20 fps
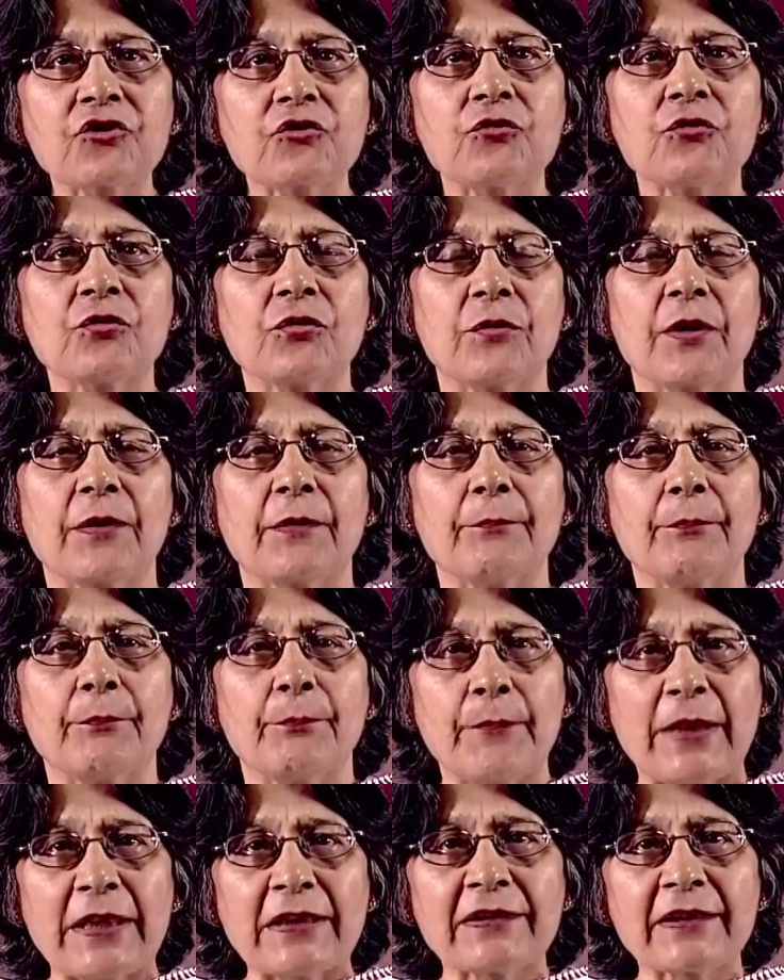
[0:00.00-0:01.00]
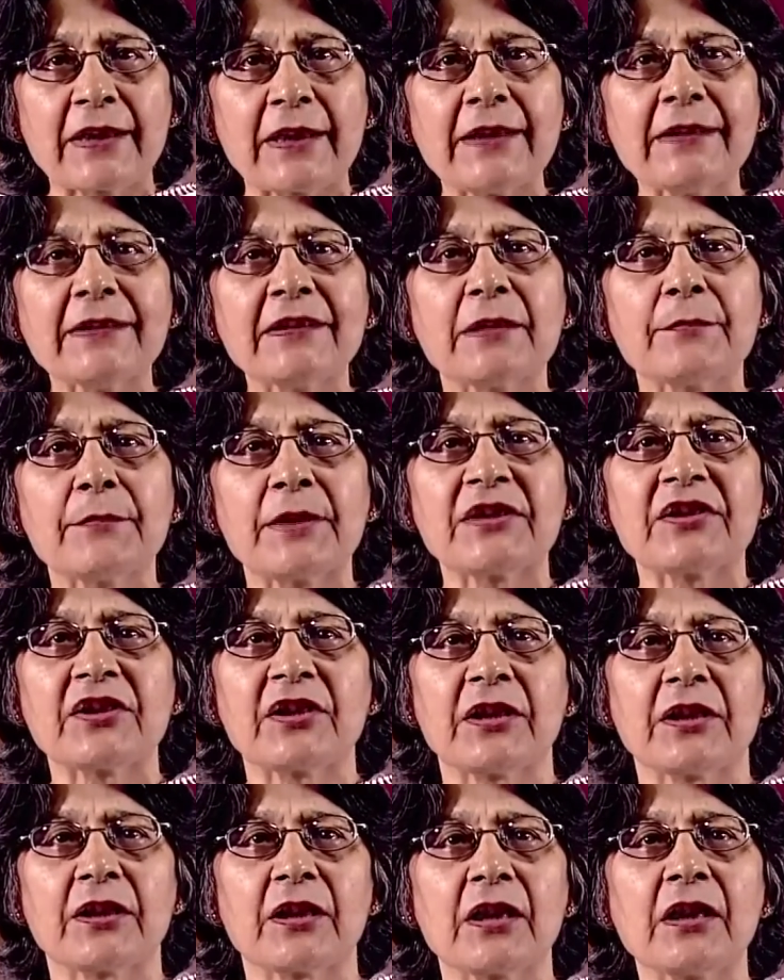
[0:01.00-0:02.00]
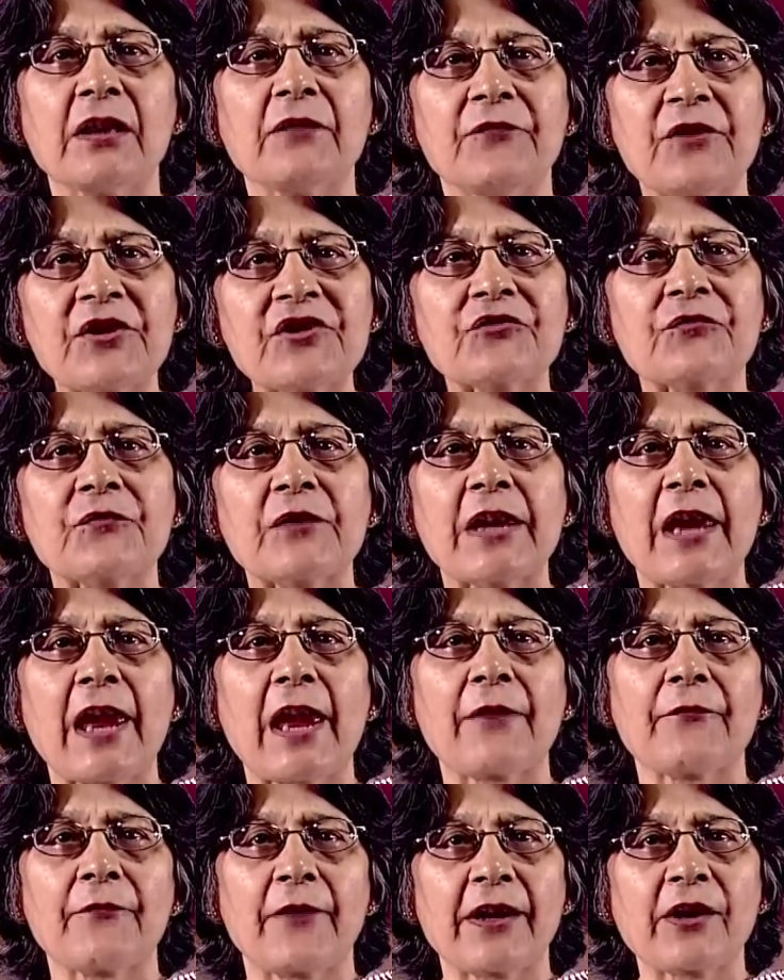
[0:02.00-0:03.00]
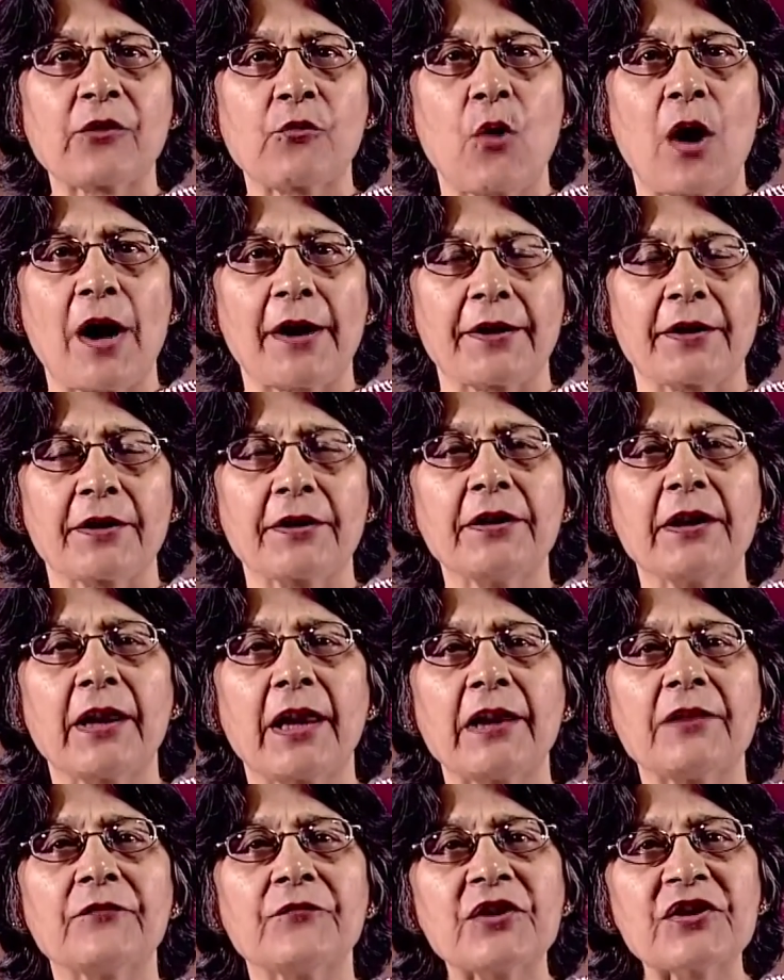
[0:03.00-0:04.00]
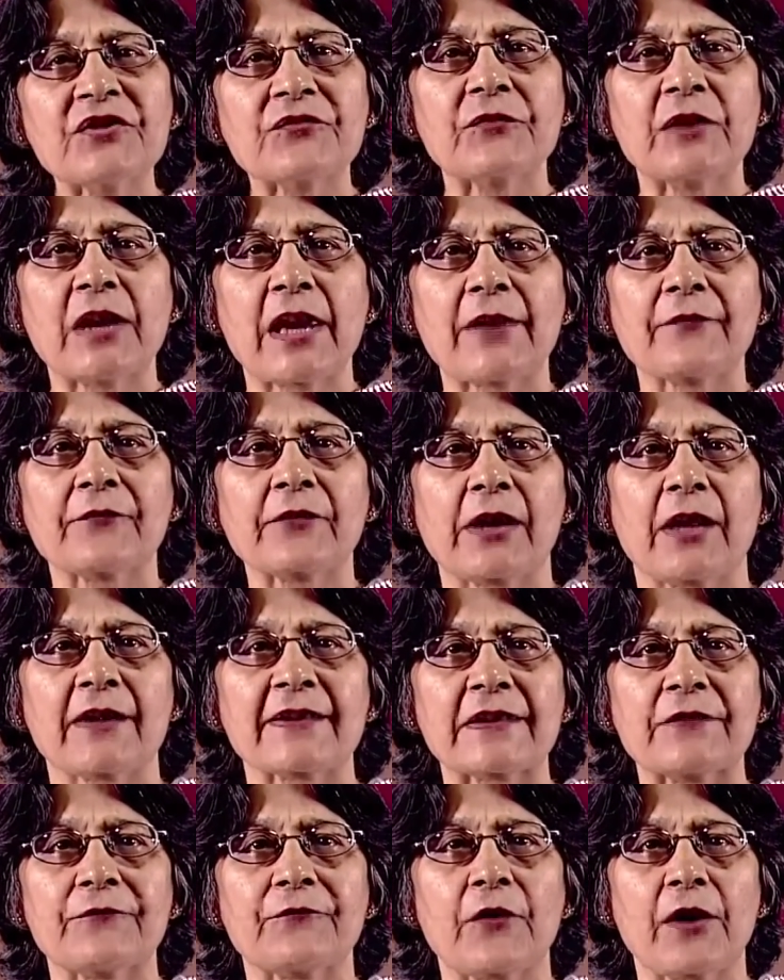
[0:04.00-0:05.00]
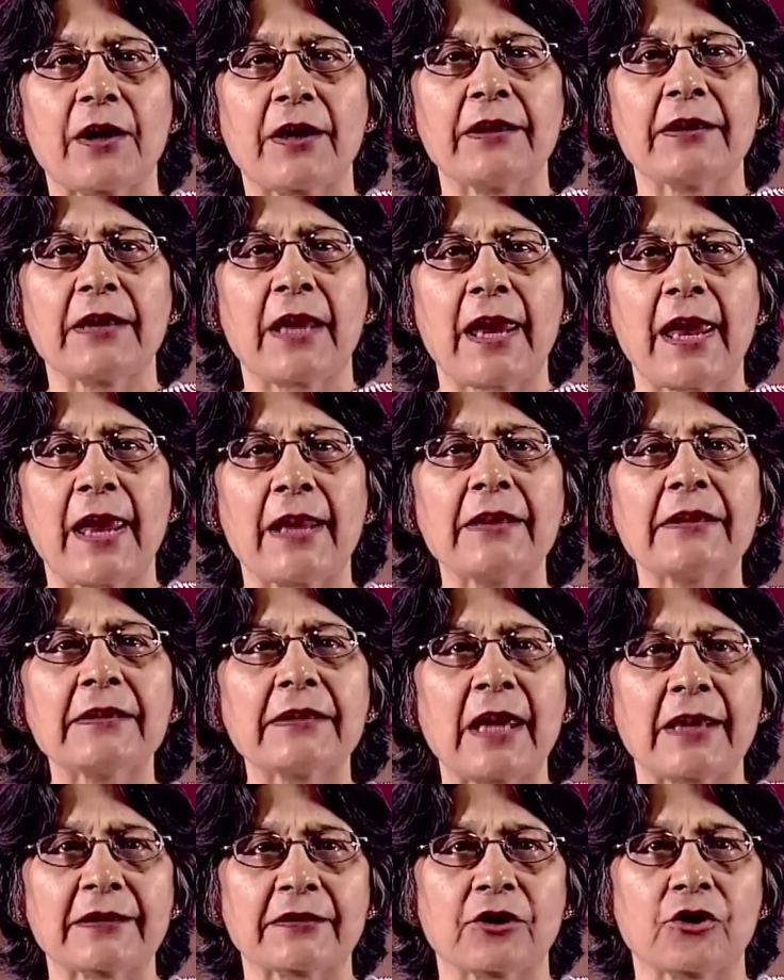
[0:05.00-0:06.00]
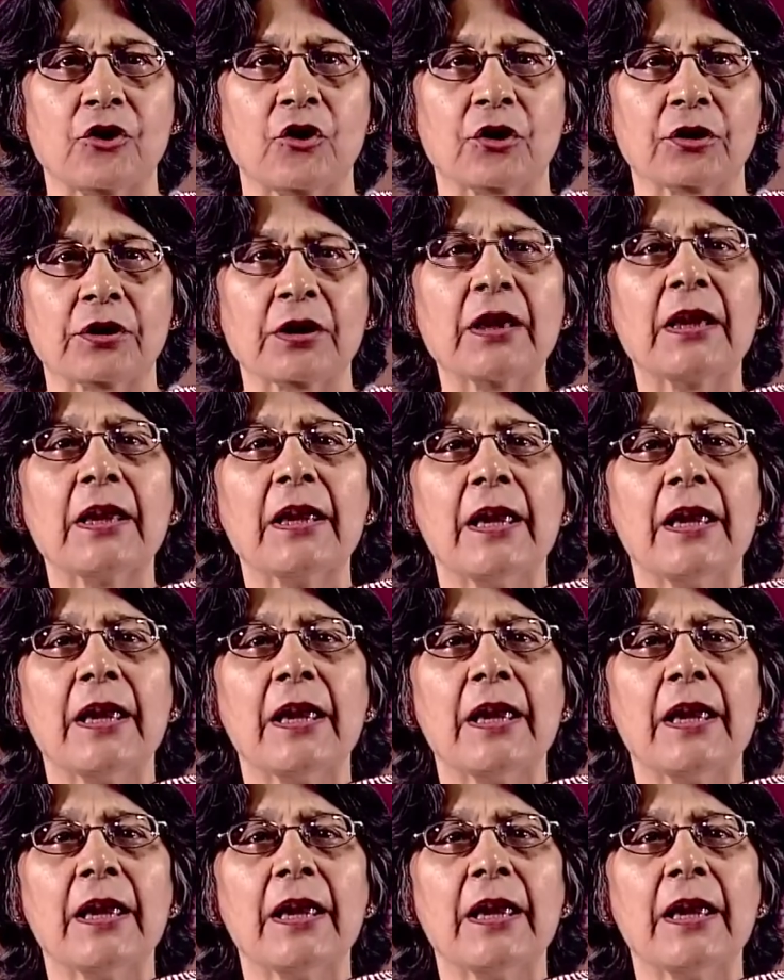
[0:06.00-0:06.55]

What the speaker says: to maintain the material which we have acquired and which we have classified and catalogued.